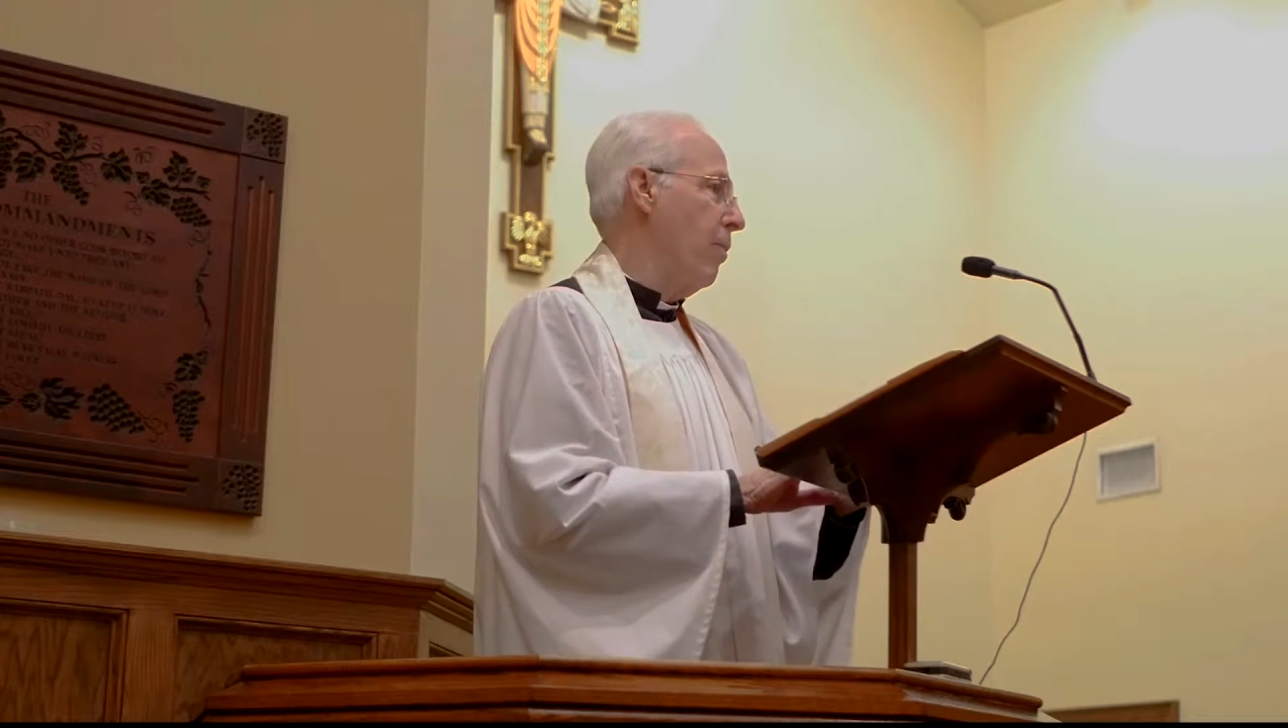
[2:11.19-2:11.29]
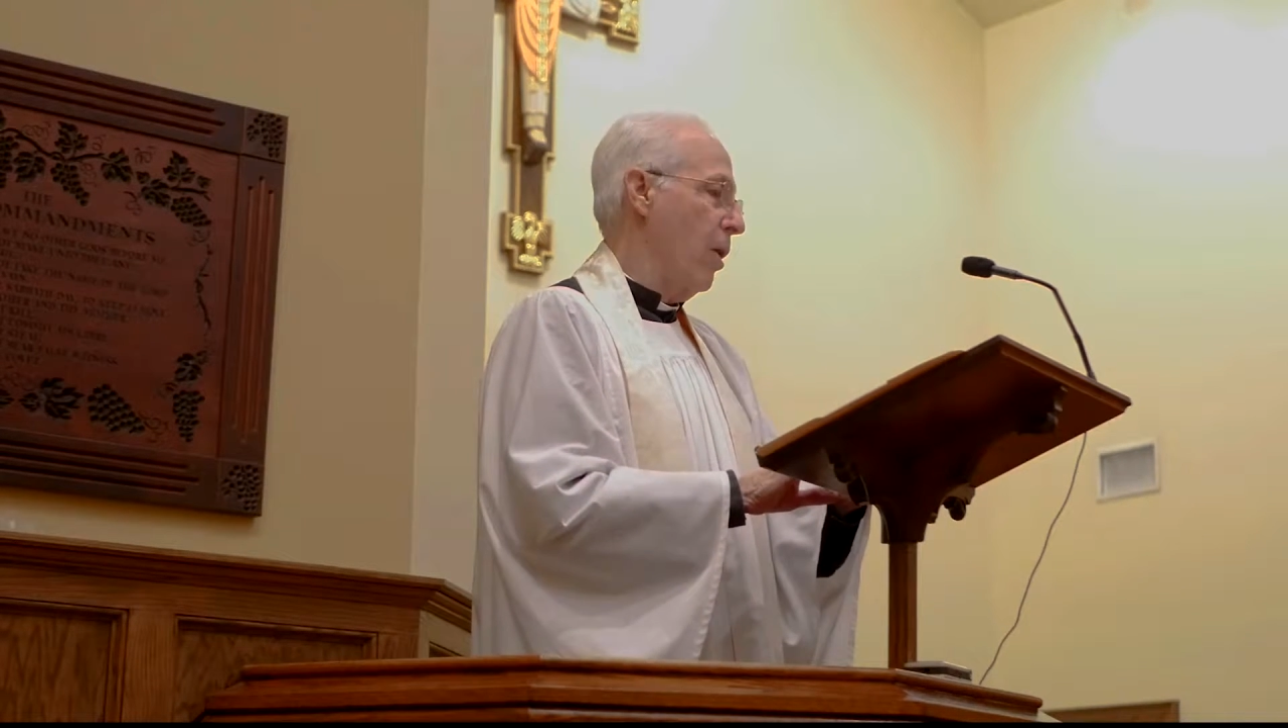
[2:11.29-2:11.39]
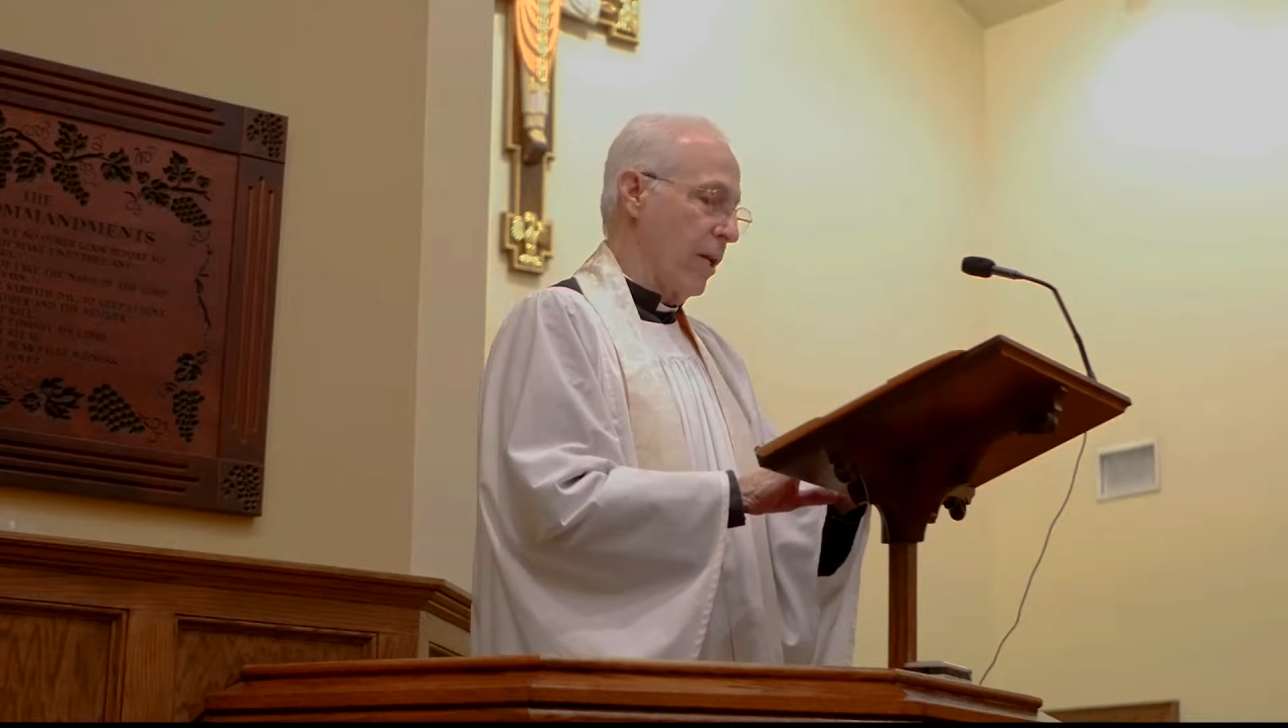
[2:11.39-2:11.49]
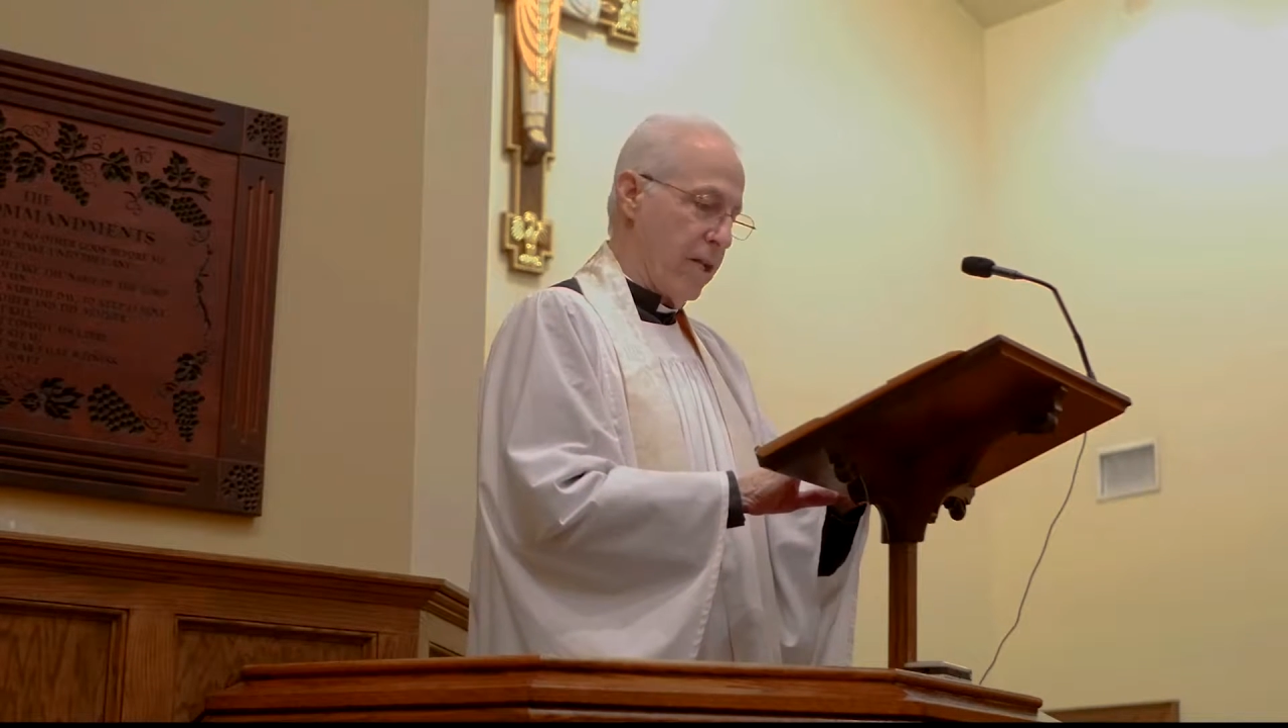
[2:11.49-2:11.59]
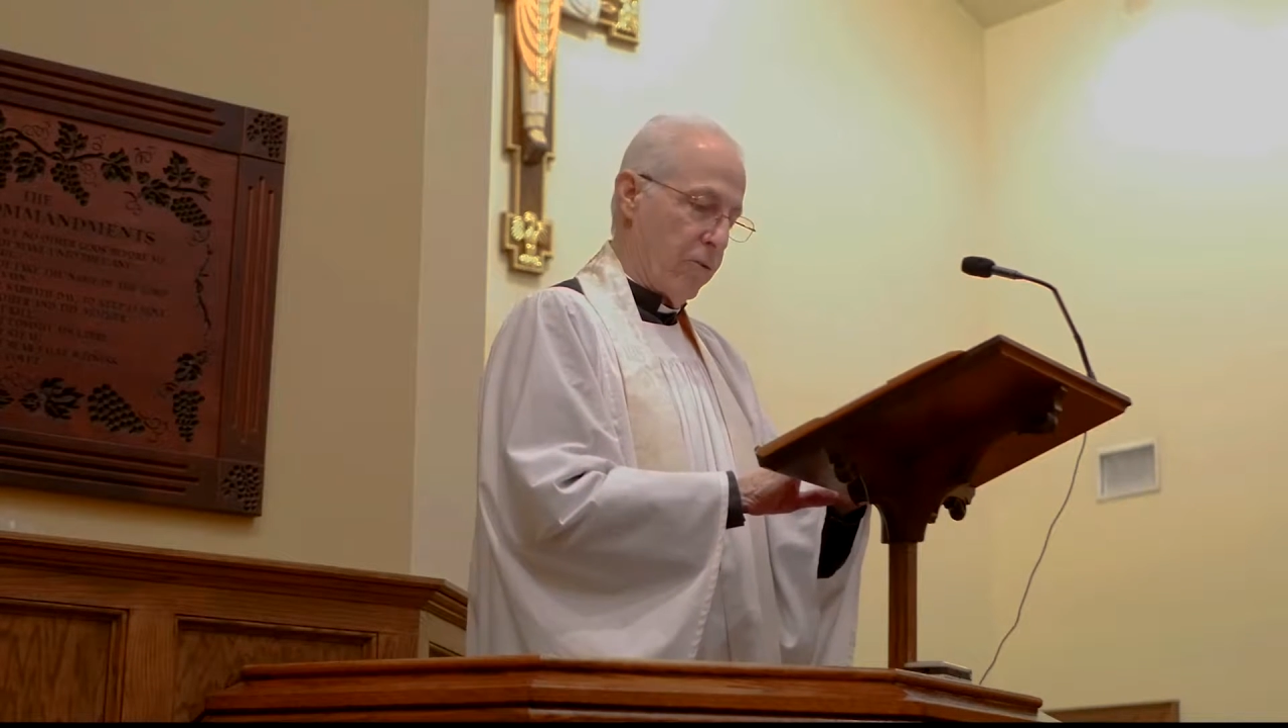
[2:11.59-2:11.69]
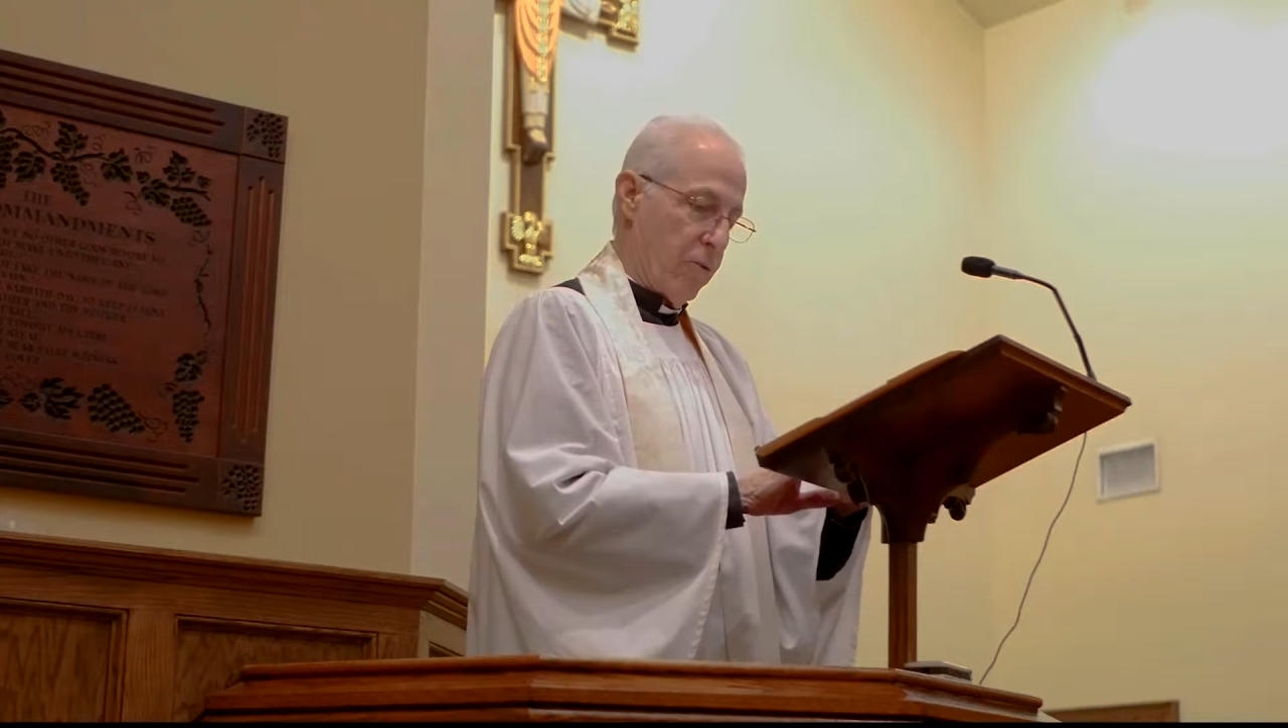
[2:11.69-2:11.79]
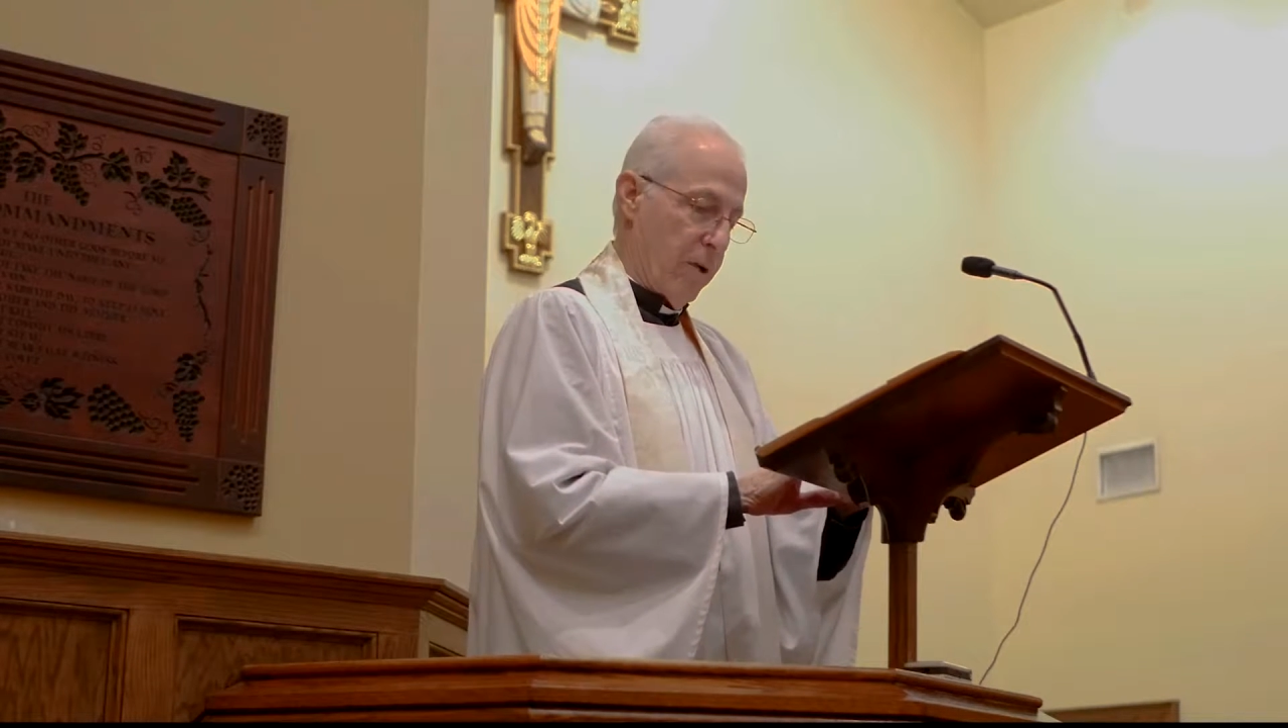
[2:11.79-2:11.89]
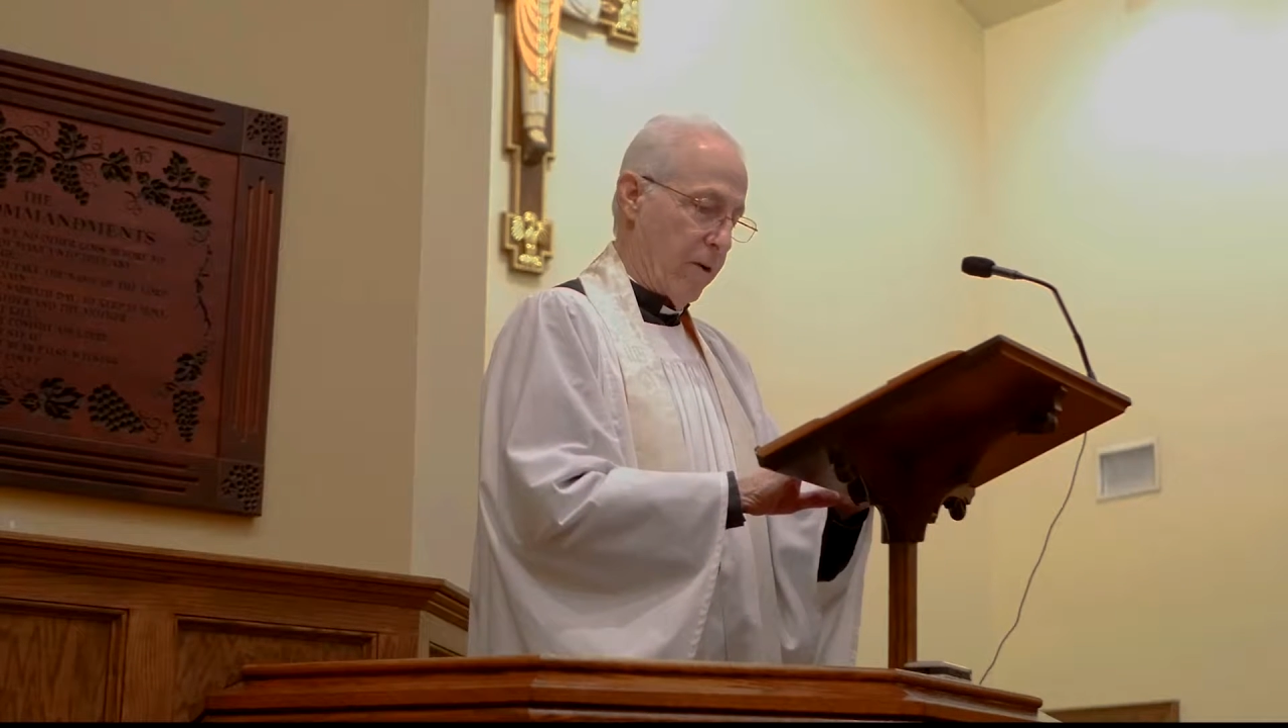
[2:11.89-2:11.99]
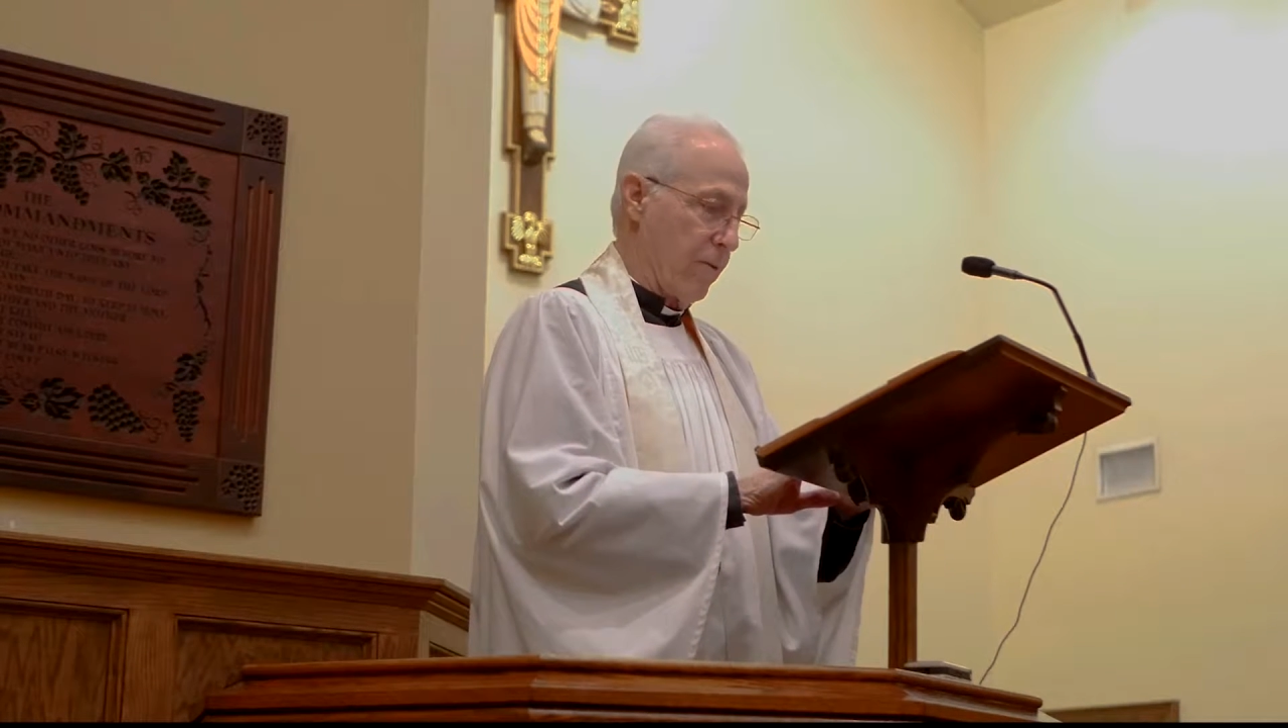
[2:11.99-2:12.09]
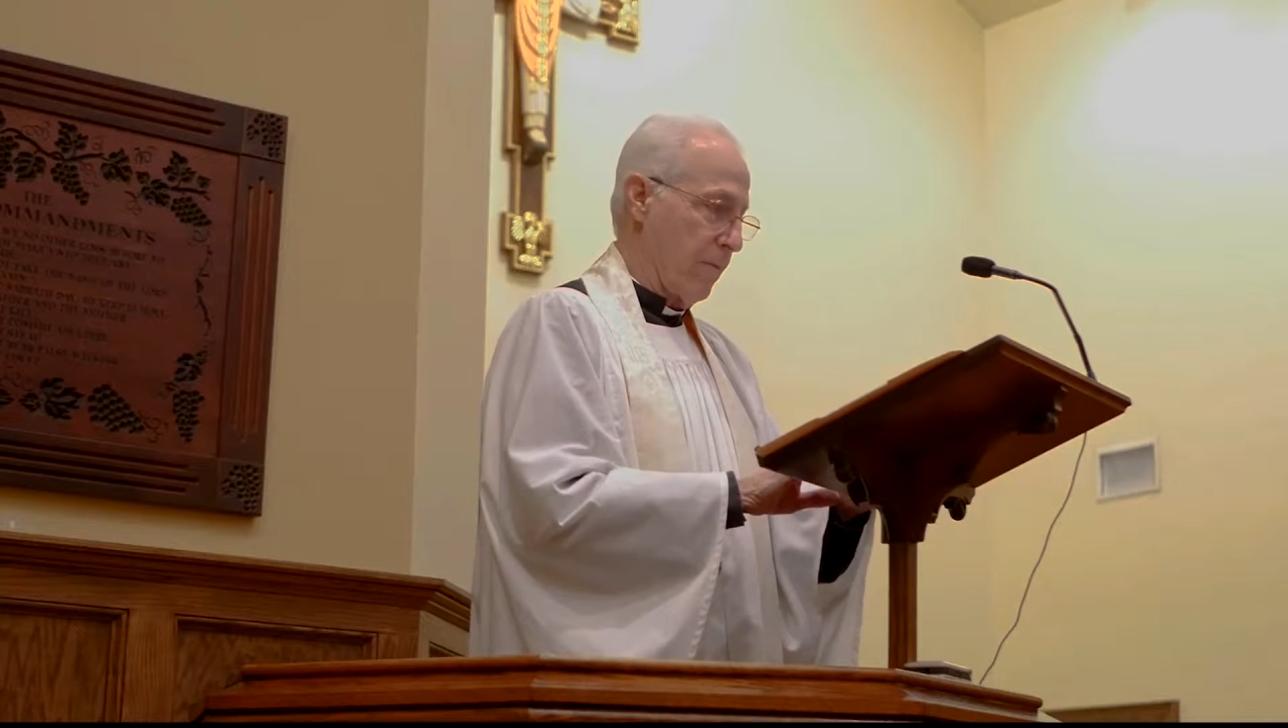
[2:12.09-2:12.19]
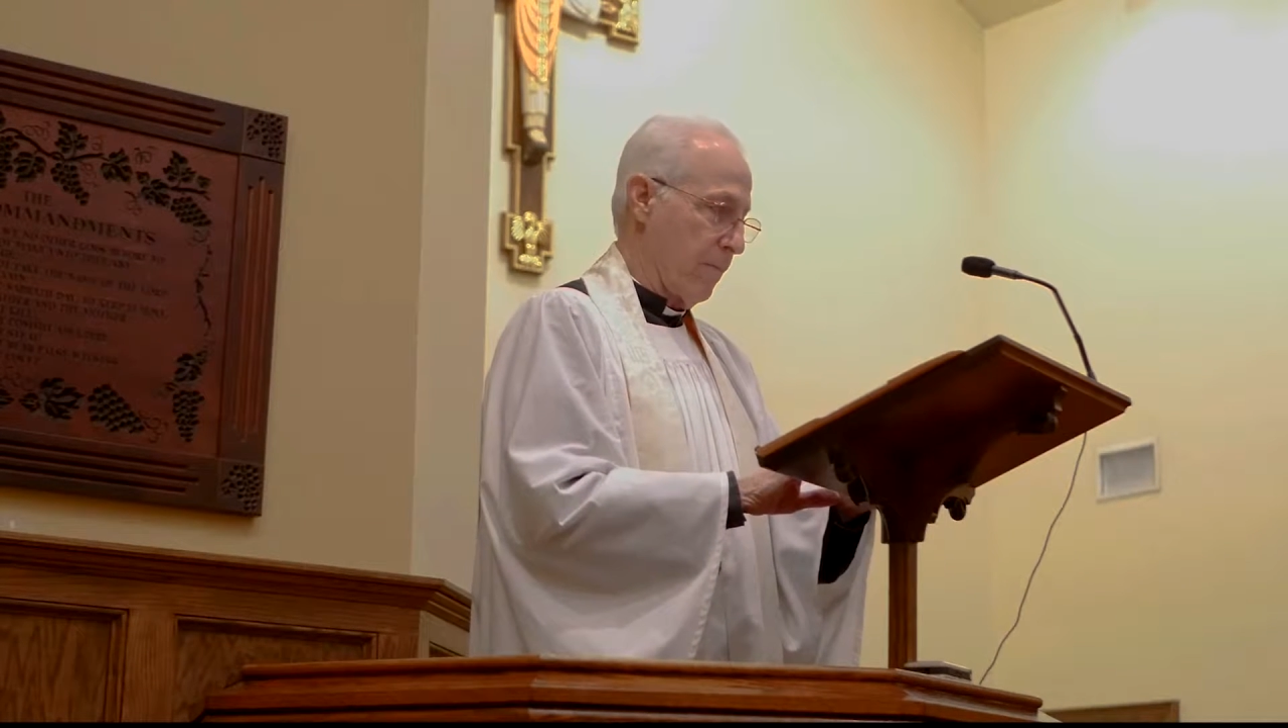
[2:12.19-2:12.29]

among Israel.